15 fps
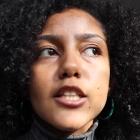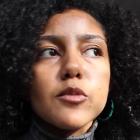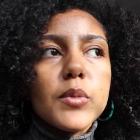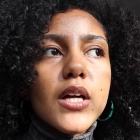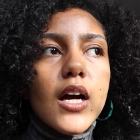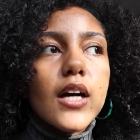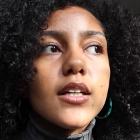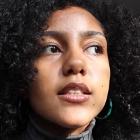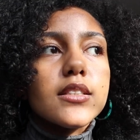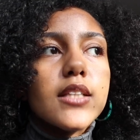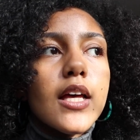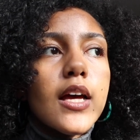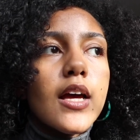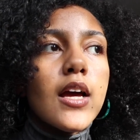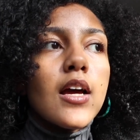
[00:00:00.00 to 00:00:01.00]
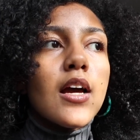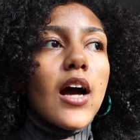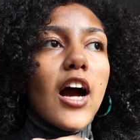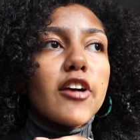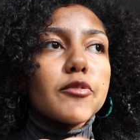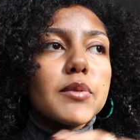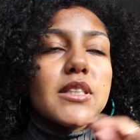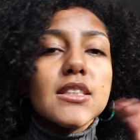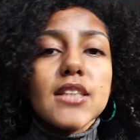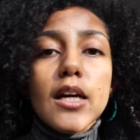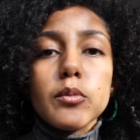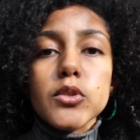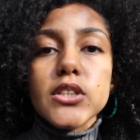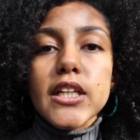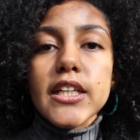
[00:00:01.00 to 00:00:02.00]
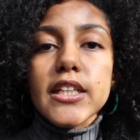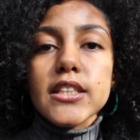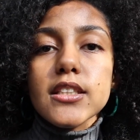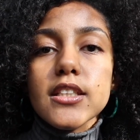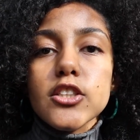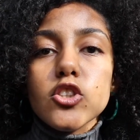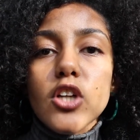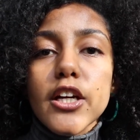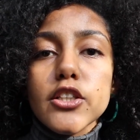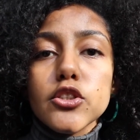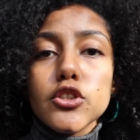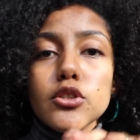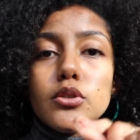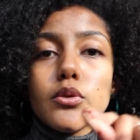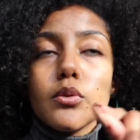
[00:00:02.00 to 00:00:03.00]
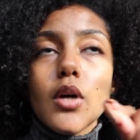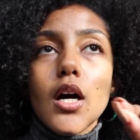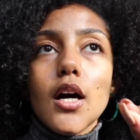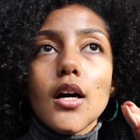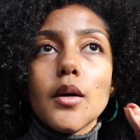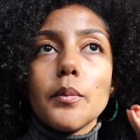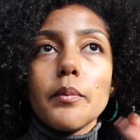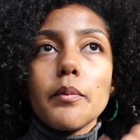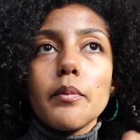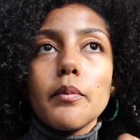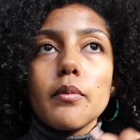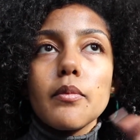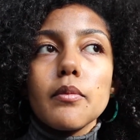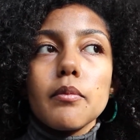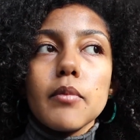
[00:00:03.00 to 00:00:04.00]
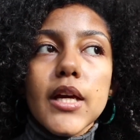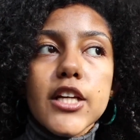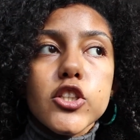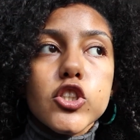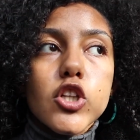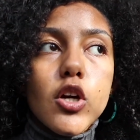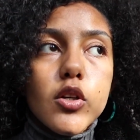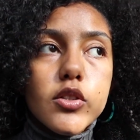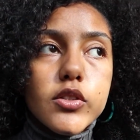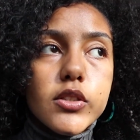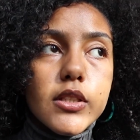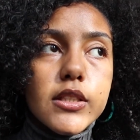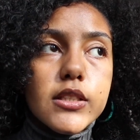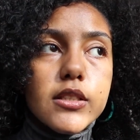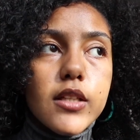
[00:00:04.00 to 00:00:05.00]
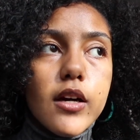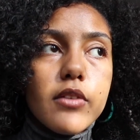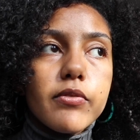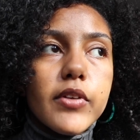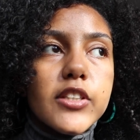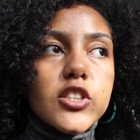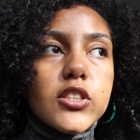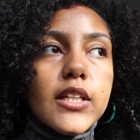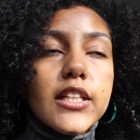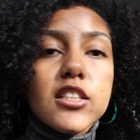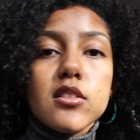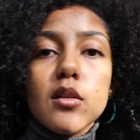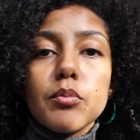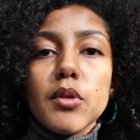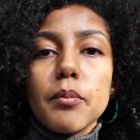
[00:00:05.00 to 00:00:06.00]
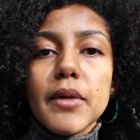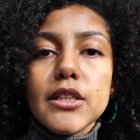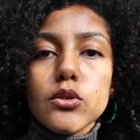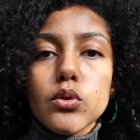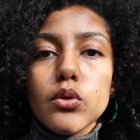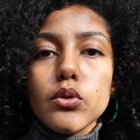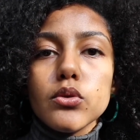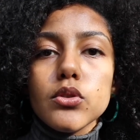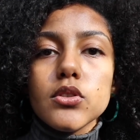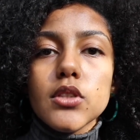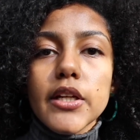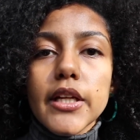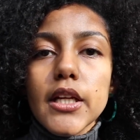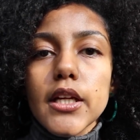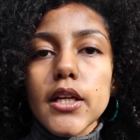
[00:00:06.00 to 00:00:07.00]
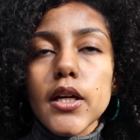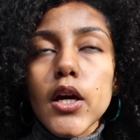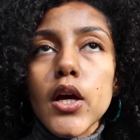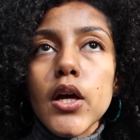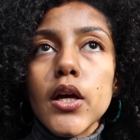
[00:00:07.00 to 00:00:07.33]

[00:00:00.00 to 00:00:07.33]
it's because I've been simultaneously trying to make charts and stuff and just like supplemental study